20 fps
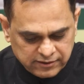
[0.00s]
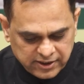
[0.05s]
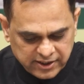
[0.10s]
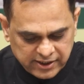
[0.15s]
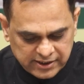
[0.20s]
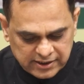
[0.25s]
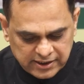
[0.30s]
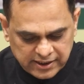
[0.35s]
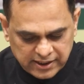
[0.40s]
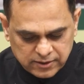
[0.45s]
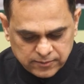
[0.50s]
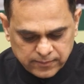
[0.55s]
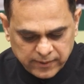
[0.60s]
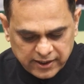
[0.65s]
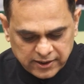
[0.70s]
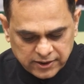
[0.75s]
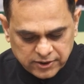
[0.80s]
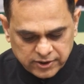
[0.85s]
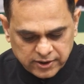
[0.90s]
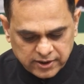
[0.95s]
credit
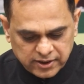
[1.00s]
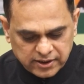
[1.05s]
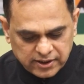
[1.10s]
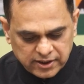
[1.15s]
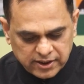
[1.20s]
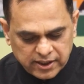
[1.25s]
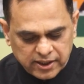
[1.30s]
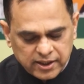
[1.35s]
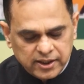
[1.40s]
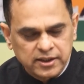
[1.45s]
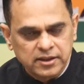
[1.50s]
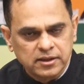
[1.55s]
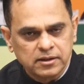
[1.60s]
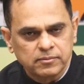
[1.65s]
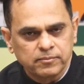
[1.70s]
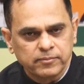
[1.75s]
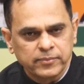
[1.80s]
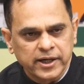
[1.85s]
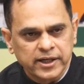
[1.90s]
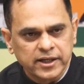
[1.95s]
expansion, and
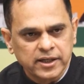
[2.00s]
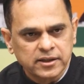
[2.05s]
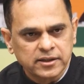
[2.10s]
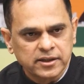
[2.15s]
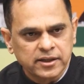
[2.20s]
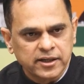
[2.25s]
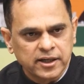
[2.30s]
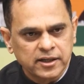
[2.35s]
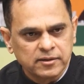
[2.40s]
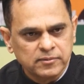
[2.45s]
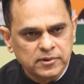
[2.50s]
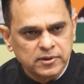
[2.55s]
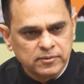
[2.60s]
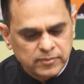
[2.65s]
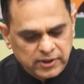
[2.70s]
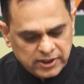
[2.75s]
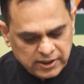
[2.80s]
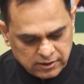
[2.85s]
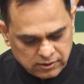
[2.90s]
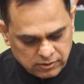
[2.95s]
pegging the
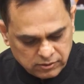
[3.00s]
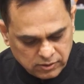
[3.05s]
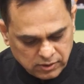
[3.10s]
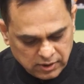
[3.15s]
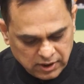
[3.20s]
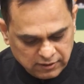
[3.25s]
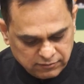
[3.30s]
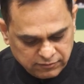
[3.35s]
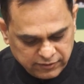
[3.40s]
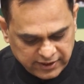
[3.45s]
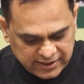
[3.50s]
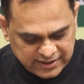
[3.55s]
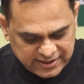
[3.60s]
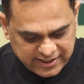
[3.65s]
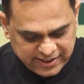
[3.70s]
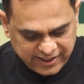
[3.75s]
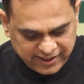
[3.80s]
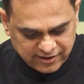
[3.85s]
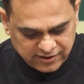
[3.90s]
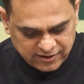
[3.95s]
renminbi to a fixed
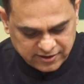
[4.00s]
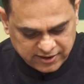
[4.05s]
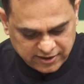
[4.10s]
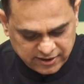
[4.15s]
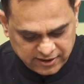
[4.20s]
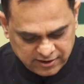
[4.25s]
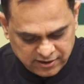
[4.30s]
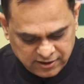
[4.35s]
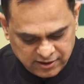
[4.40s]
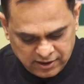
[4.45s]
currency.